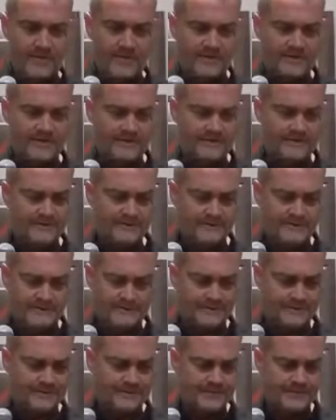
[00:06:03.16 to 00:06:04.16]
was
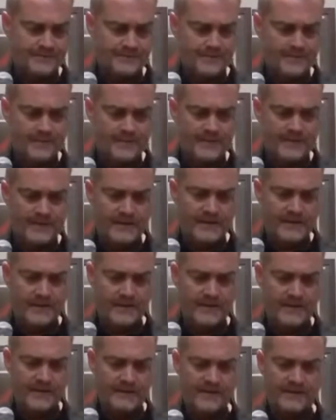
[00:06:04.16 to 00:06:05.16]

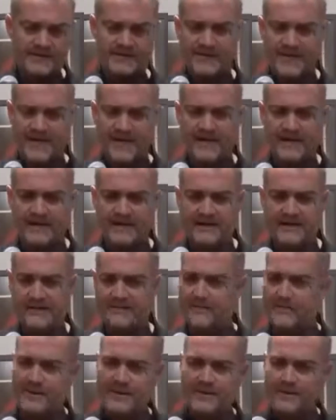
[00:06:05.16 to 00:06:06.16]
the understanding that
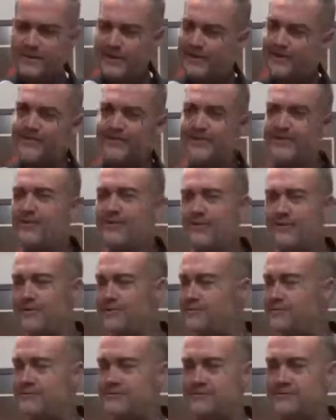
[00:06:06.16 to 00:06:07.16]
we are all
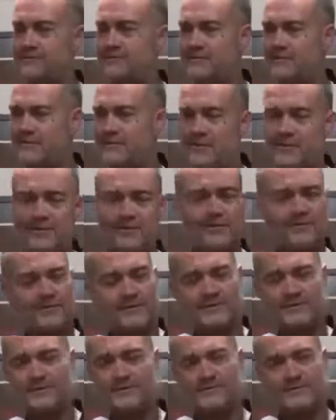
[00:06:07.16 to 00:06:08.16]
of
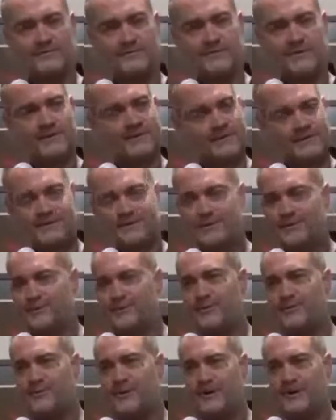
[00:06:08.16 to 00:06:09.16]
us, not just
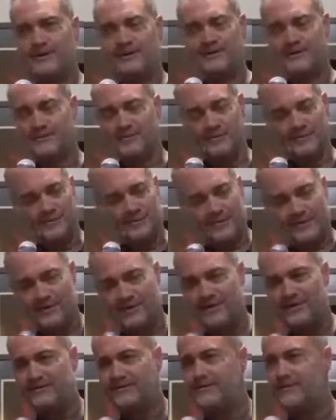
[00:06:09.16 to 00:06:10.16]
human beings, but all
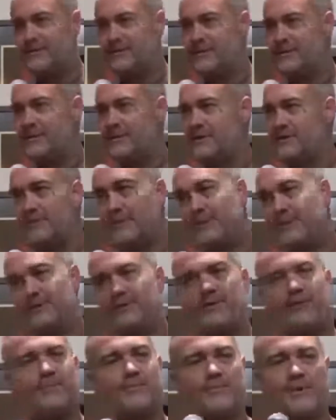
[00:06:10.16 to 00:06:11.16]
life. We
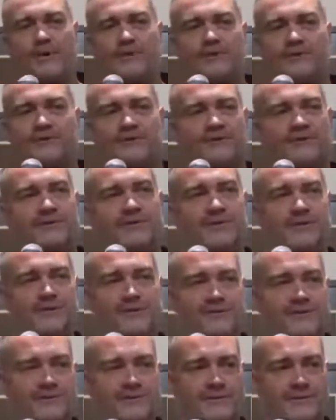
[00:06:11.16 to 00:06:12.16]
are all brothers and
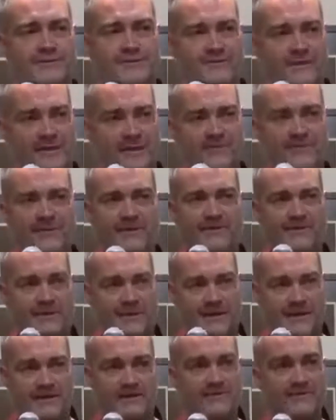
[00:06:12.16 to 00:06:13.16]
sisters in a family of
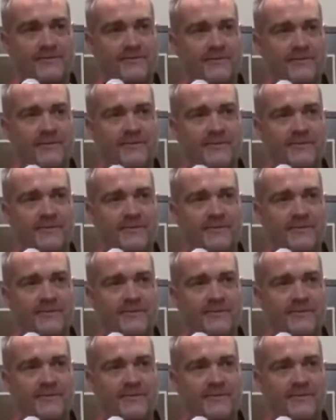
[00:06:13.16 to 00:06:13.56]
life.